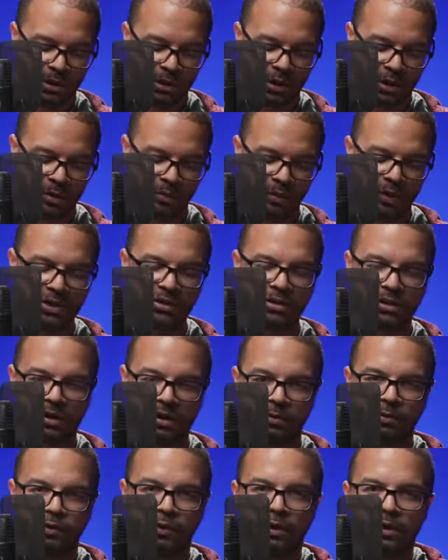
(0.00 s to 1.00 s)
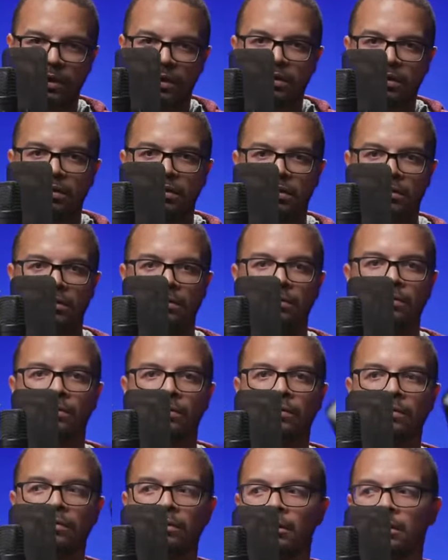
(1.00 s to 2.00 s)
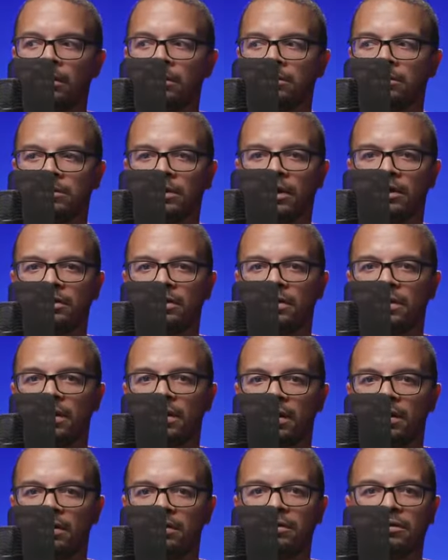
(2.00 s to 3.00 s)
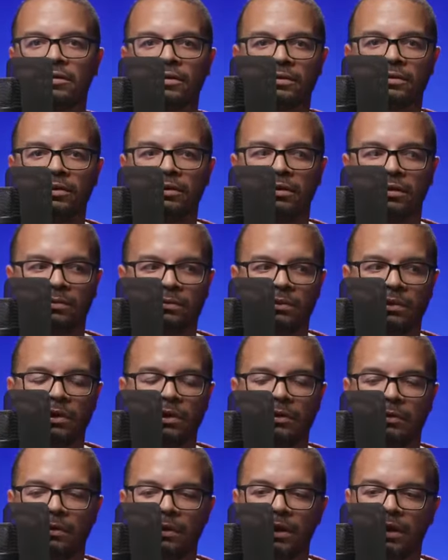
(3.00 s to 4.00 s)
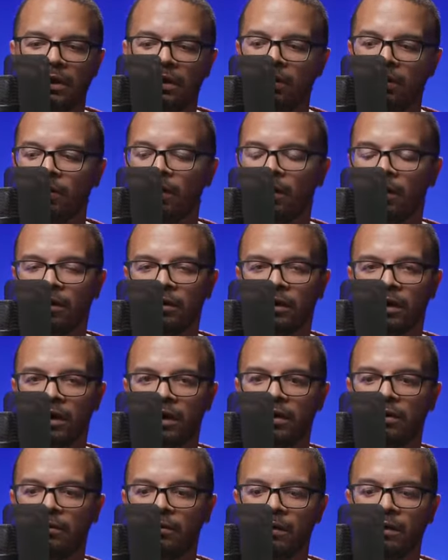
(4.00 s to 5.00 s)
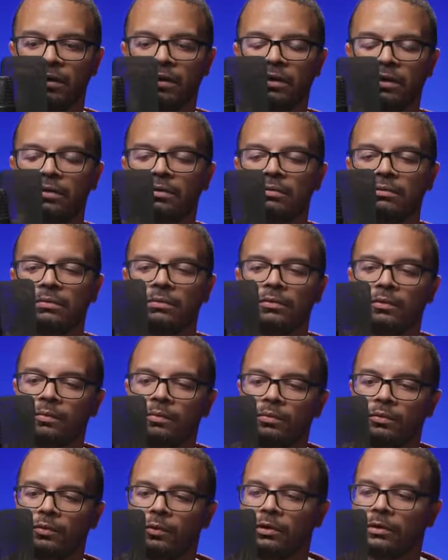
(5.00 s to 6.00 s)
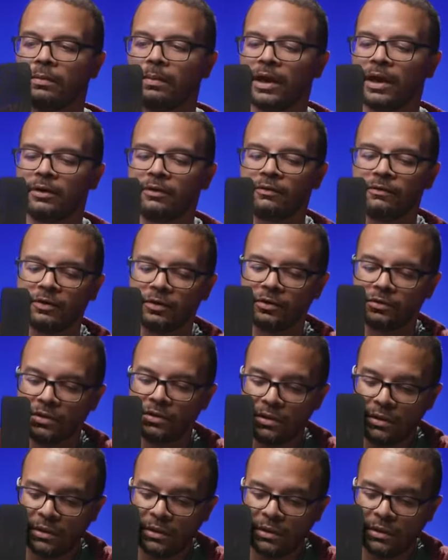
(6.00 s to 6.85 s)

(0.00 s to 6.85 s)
Plus it comes with this cool charging case, so you can literally go all day with the microphones.